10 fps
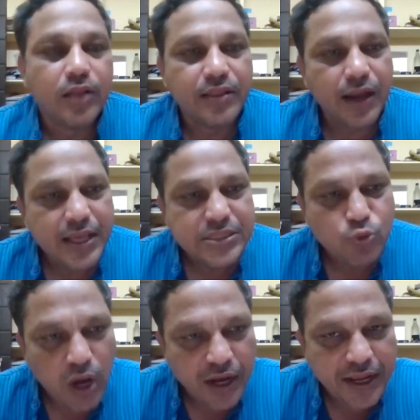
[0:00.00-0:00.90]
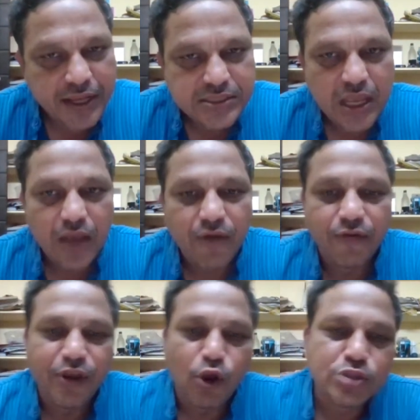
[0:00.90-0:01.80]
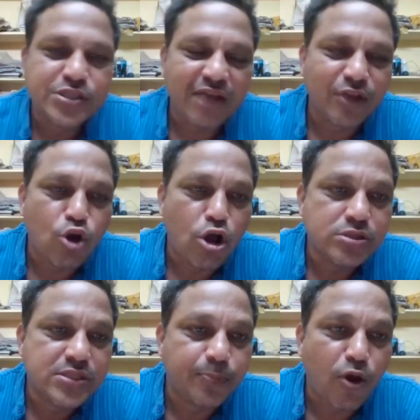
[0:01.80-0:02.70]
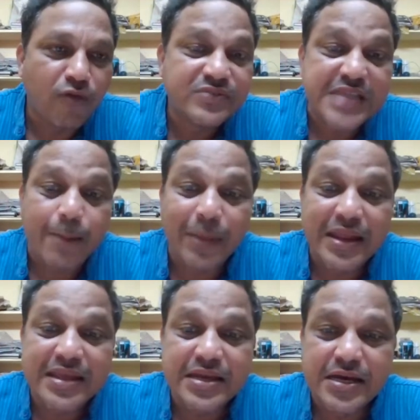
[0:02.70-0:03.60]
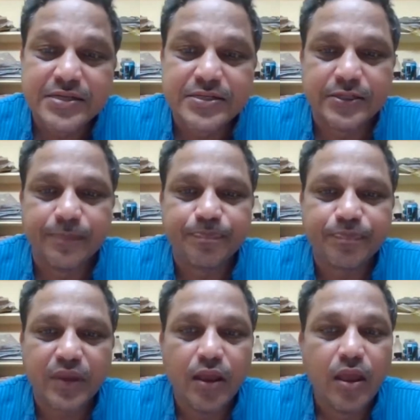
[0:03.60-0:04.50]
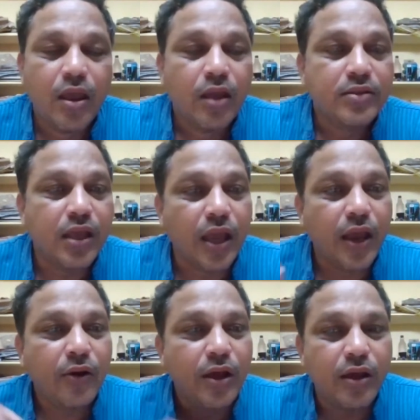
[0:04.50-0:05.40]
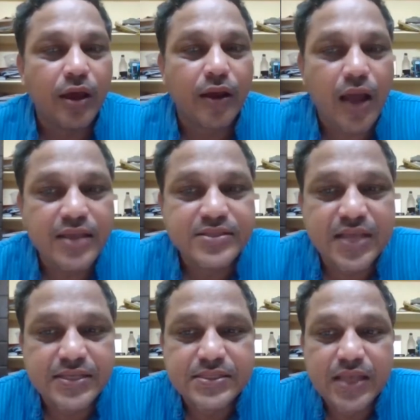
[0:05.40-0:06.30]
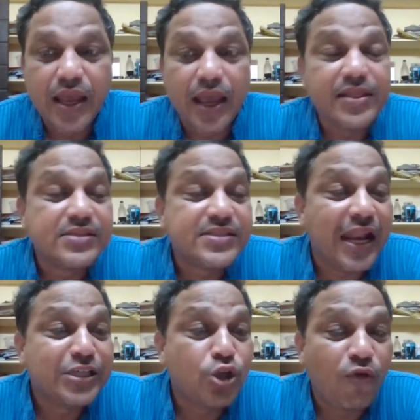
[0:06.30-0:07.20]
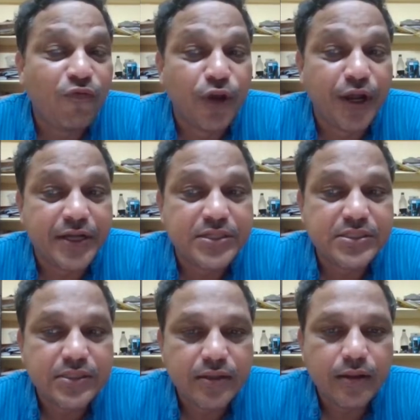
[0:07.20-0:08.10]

The next one is we also have the concept of sampling error. The error arises in the selection of units.